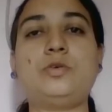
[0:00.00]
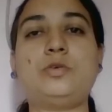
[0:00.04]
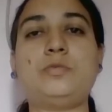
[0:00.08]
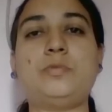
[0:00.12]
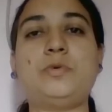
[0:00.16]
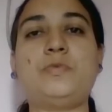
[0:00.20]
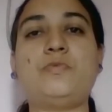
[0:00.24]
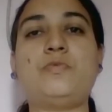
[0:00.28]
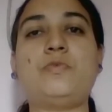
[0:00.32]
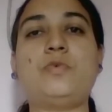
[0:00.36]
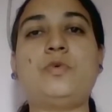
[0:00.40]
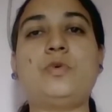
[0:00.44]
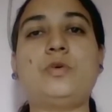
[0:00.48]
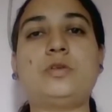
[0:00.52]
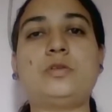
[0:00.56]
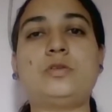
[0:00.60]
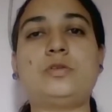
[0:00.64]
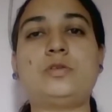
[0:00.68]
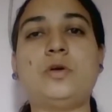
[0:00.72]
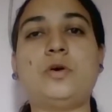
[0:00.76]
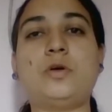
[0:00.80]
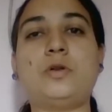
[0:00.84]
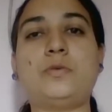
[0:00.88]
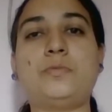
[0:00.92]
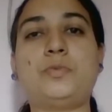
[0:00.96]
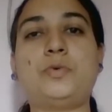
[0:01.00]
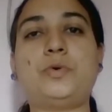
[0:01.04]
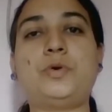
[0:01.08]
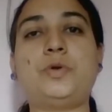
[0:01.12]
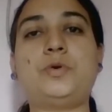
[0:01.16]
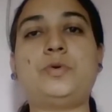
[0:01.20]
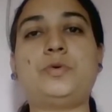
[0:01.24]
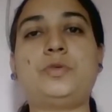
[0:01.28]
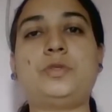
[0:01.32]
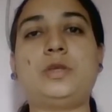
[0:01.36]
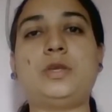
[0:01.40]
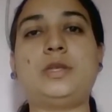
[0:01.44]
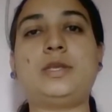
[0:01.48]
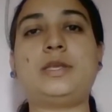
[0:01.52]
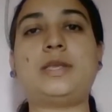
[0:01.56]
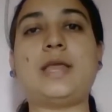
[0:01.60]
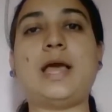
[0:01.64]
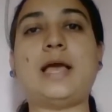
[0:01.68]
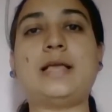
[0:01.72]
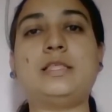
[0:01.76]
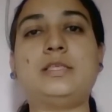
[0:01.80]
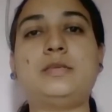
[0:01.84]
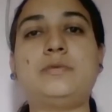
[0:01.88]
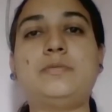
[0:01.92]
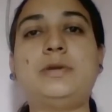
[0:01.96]
should be focused on producing
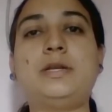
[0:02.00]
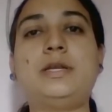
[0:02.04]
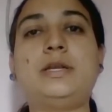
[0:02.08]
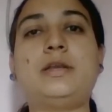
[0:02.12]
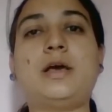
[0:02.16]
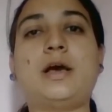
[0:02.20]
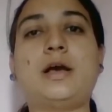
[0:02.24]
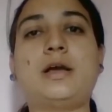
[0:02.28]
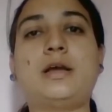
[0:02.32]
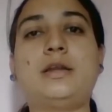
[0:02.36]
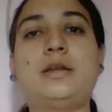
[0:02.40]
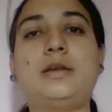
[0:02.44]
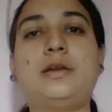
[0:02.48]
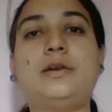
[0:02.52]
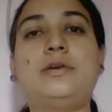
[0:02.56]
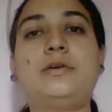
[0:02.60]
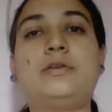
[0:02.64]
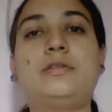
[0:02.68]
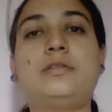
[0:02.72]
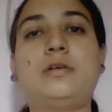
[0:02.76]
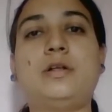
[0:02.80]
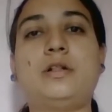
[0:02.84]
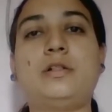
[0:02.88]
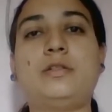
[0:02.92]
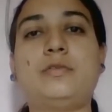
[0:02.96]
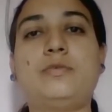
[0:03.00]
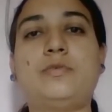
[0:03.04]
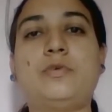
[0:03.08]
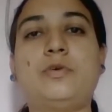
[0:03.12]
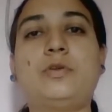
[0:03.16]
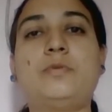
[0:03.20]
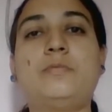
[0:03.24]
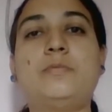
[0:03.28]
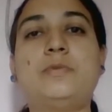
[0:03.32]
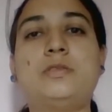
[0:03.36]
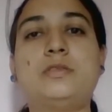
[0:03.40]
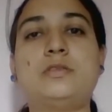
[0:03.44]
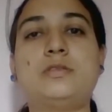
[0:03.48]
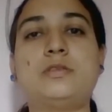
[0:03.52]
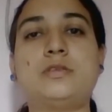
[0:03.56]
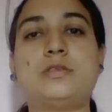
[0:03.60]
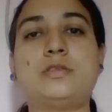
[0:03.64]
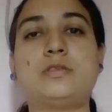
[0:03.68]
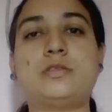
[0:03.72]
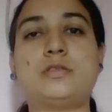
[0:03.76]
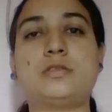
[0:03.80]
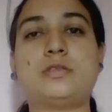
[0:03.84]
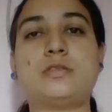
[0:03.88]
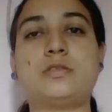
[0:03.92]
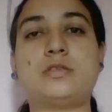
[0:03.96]
tangible and targeted results for the
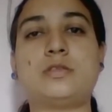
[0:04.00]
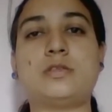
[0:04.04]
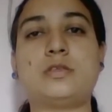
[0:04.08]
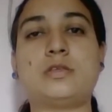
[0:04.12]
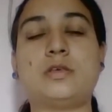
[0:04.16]
business.